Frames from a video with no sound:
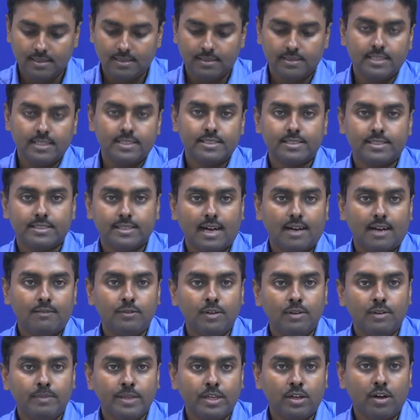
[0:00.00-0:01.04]
This term
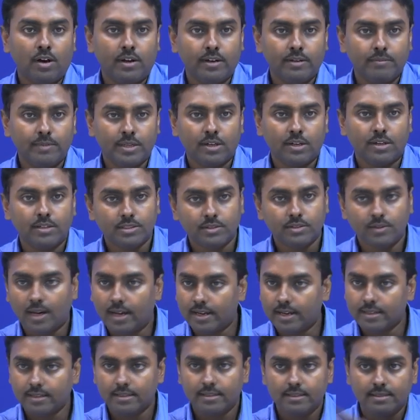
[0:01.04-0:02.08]
will be gone because you
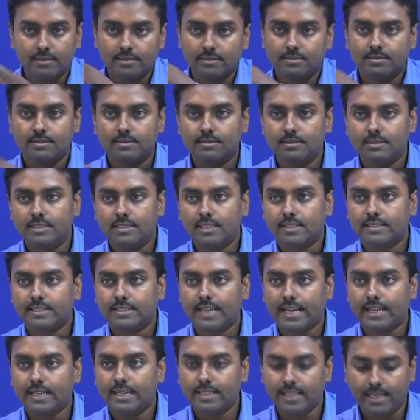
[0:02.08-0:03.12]
are just
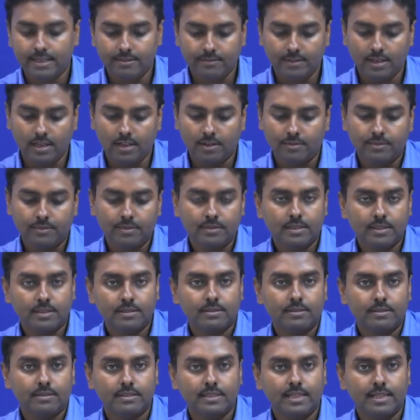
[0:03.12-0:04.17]
tracking the envelope,
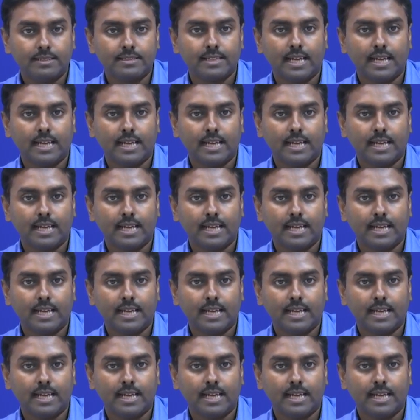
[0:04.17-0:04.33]
that